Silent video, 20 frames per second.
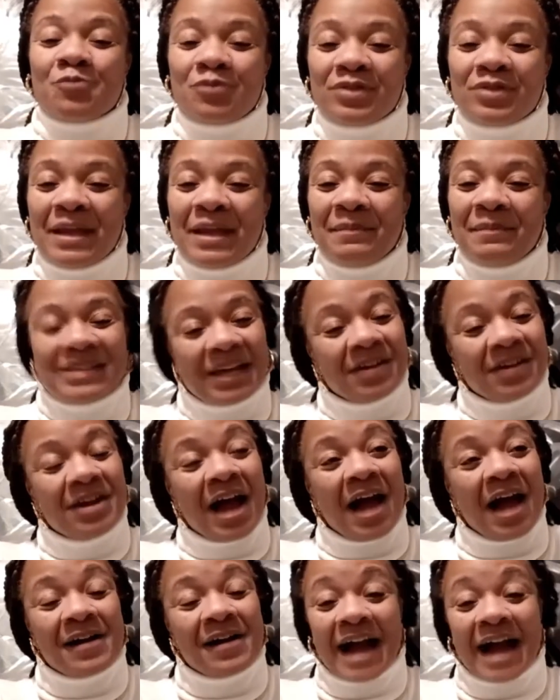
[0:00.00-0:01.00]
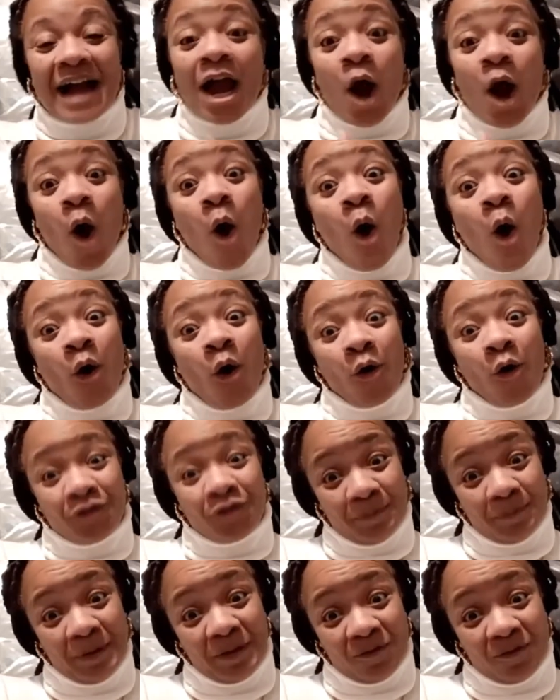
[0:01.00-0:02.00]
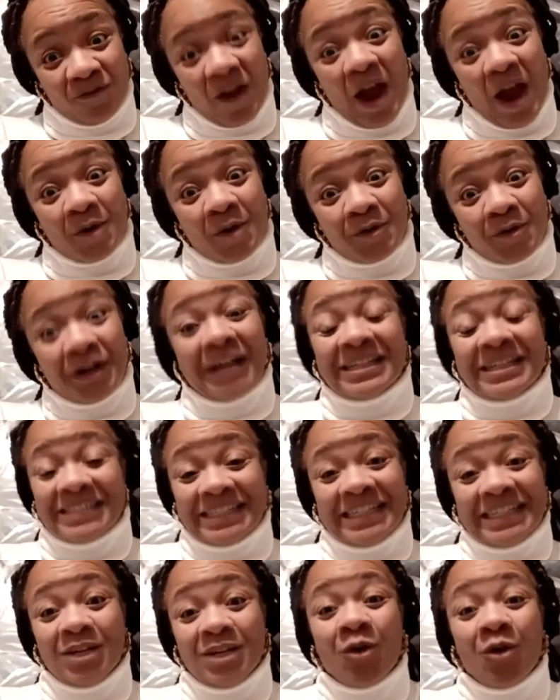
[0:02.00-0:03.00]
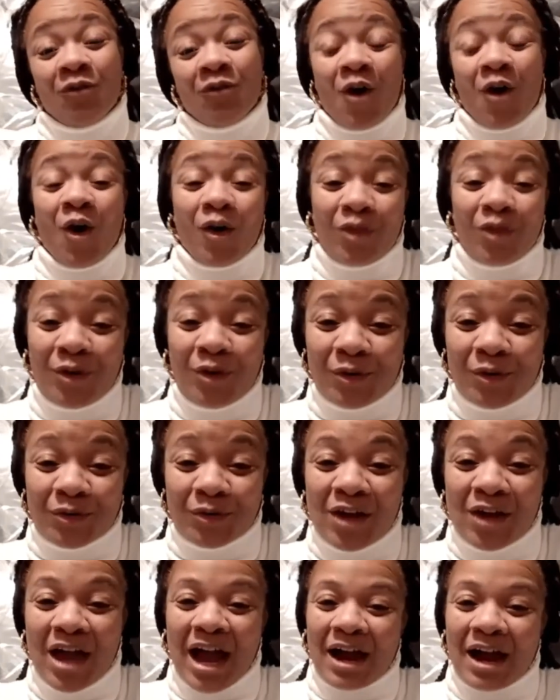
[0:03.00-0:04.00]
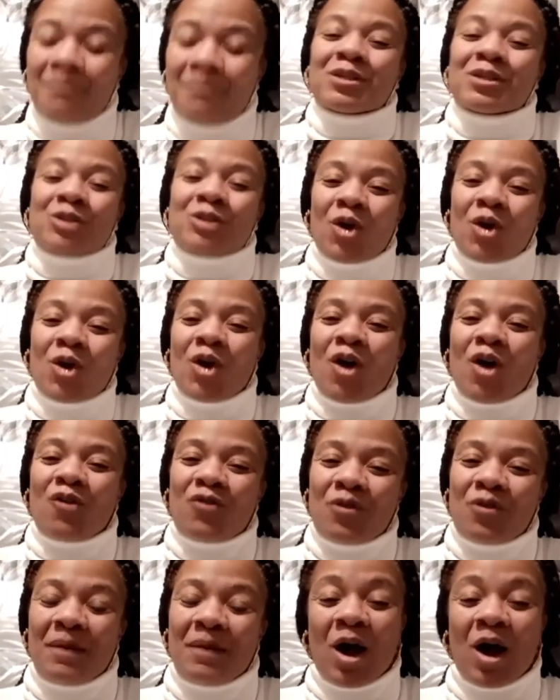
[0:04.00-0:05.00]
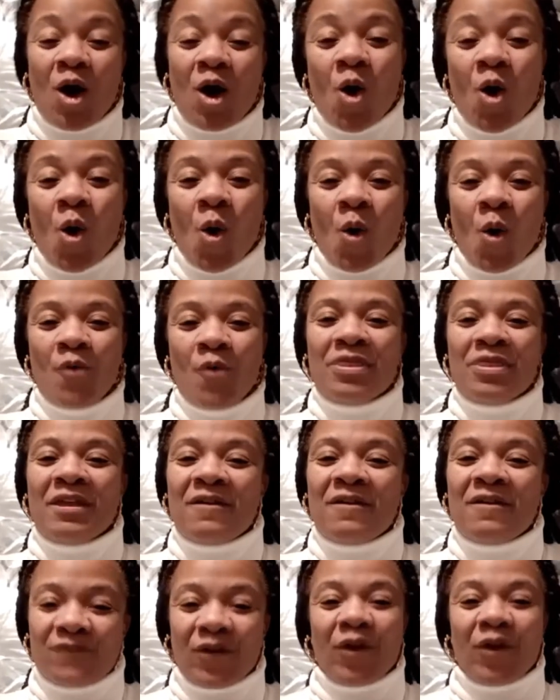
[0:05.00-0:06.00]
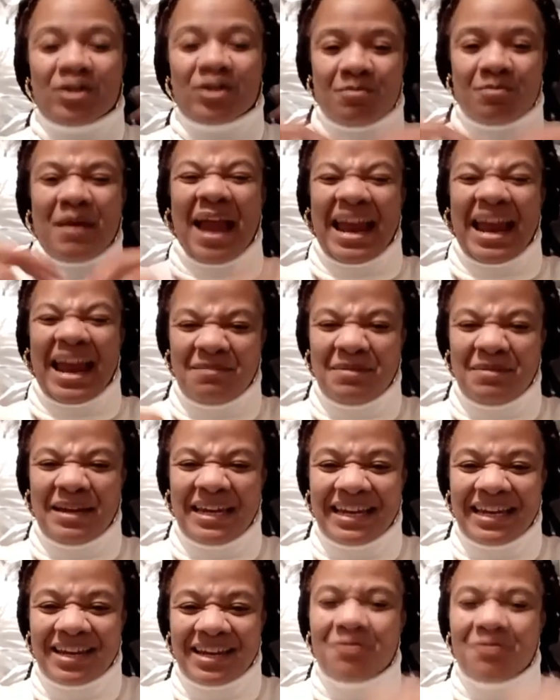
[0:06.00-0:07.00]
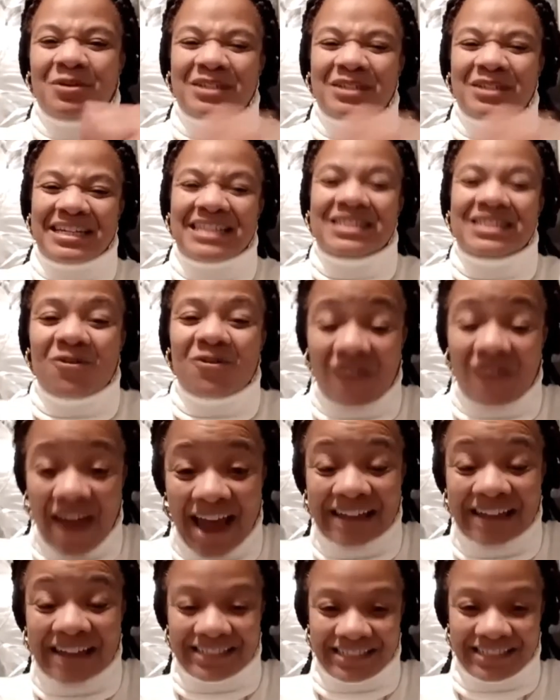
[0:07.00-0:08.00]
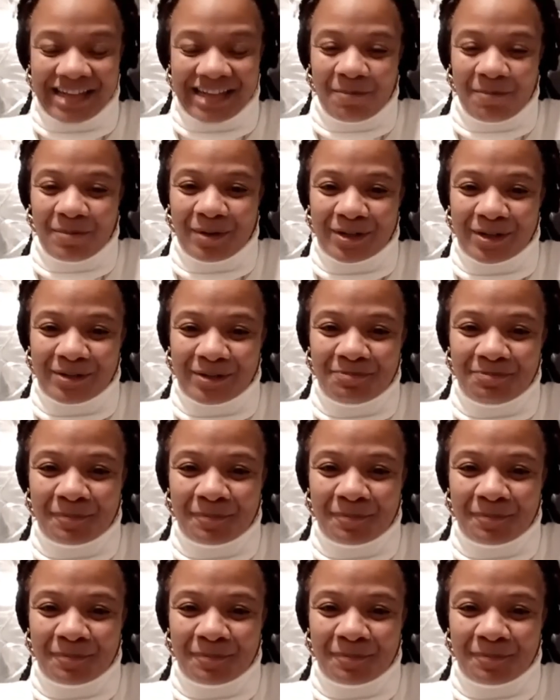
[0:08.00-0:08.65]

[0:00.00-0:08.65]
let me tell you how I got all to be the founder and C E O of all those. I'm gonna start off with my whole first baby, which is the Fashion Steppers.